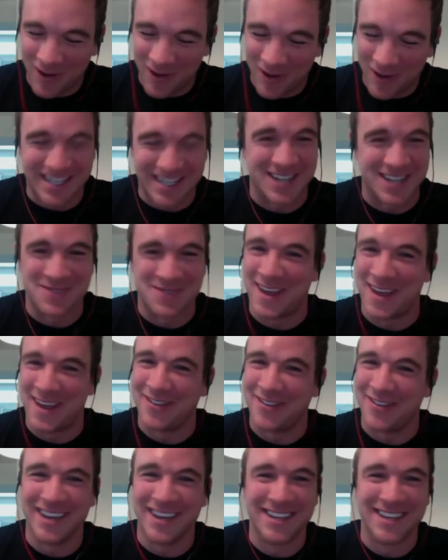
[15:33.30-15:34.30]
White Sox,
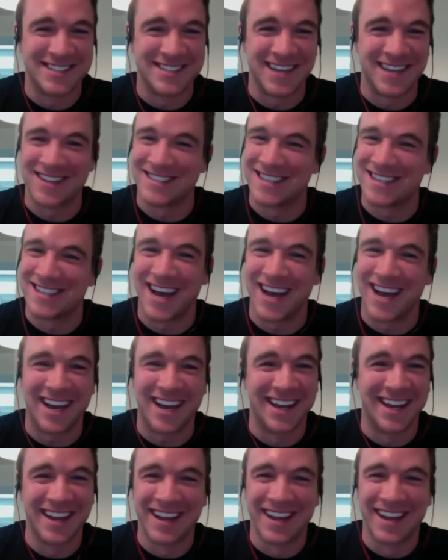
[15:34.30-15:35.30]
baby. South
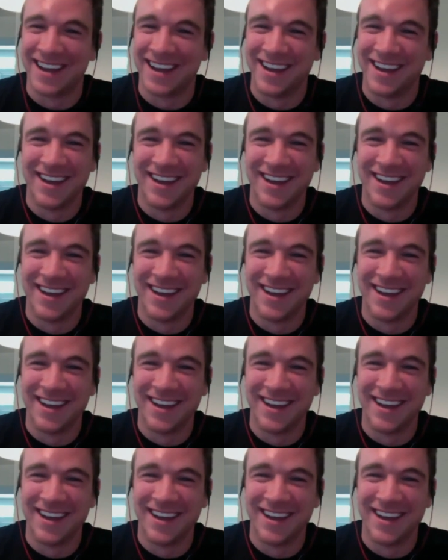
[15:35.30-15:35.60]
side.